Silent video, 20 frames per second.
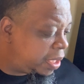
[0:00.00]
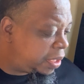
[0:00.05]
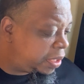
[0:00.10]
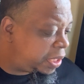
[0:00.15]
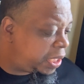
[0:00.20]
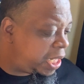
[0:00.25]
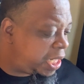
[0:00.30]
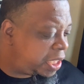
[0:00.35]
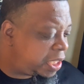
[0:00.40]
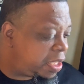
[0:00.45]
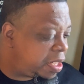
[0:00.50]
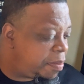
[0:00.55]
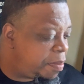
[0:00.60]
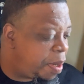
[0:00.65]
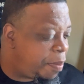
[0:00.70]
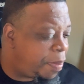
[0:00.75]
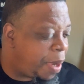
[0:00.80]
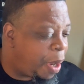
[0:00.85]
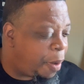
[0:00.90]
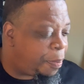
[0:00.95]
Teach them
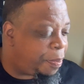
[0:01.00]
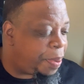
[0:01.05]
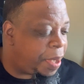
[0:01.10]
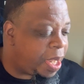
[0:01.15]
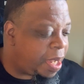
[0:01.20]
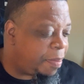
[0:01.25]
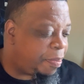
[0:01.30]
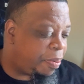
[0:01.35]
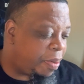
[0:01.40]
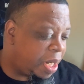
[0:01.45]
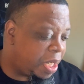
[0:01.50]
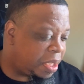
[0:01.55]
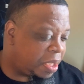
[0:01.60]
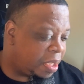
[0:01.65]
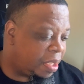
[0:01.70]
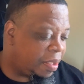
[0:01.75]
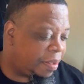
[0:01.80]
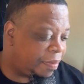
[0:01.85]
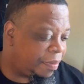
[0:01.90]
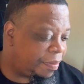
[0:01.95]
about peer
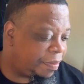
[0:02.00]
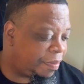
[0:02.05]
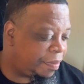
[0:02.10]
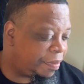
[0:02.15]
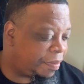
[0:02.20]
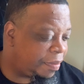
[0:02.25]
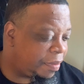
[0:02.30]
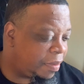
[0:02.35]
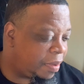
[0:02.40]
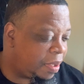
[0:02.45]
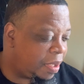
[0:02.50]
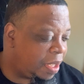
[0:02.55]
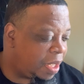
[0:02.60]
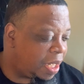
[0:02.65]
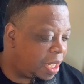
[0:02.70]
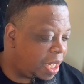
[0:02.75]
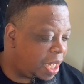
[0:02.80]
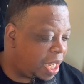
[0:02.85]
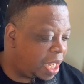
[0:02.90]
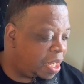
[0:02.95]
pressure
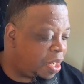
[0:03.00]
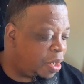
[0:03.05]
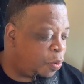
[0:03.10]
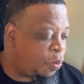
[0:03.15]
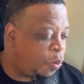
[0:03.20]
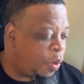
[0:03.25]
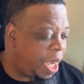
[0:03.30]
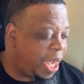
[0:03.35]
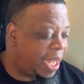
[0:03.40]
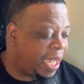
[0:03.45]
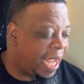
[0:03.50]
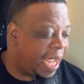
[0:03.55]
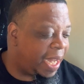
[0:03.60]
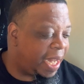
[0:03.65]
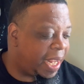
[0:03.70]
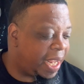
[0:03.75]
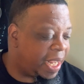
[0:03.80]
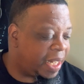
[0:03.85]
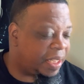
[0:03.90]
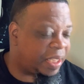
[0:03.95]
in a way that
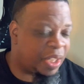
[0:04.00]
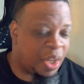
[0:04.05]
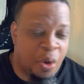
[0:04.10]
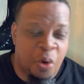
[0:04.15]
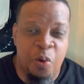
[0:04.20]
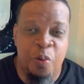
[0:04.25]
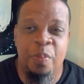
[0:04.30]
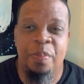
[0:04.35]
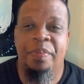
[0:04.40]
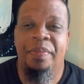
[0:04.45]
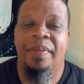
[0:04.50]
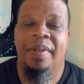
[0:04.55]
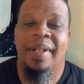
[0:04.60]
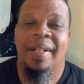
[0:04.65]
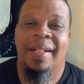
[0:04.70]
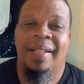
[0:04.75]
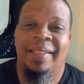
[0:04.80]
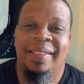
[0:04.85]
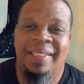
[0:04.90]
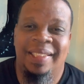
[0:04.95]
hits home
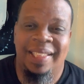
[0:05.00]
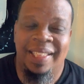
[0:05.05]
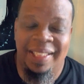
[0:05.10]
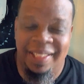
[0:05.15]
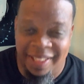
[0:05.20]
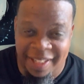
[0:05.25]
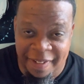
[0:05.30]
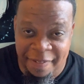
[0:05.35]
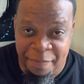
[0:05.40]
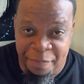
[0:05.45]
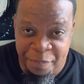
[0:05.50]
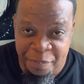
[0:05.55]
to them.